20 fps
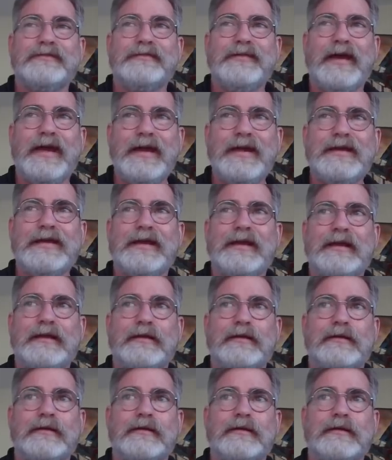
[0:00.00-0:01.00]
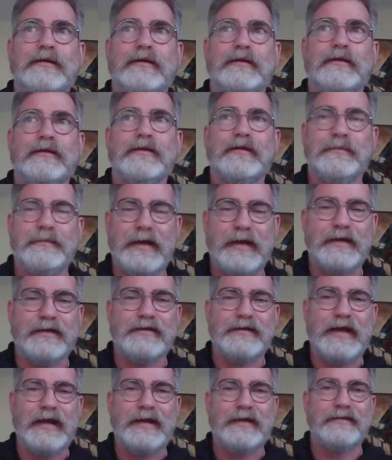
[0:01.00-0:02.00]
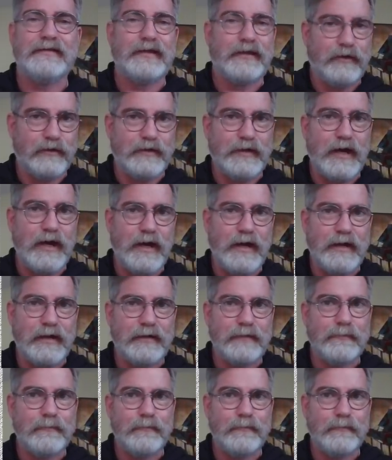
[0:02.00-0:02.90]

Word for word: taking the mandate that are dying.